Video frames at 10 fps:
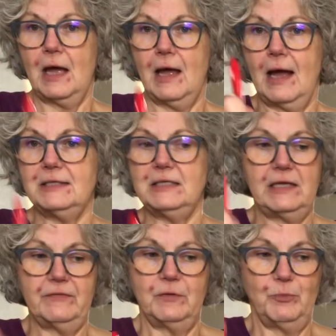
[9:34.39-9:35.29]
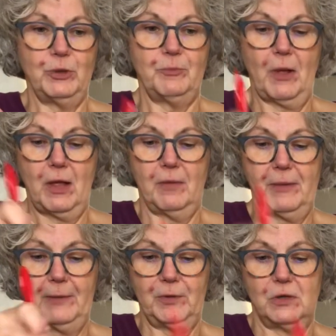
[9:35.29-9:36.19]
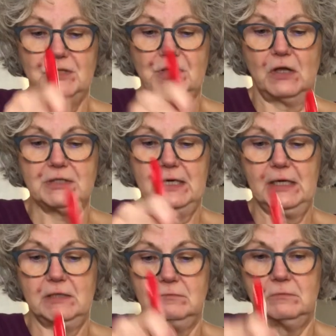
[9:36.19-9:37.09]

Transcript: I didn't even put pepper or salt in it.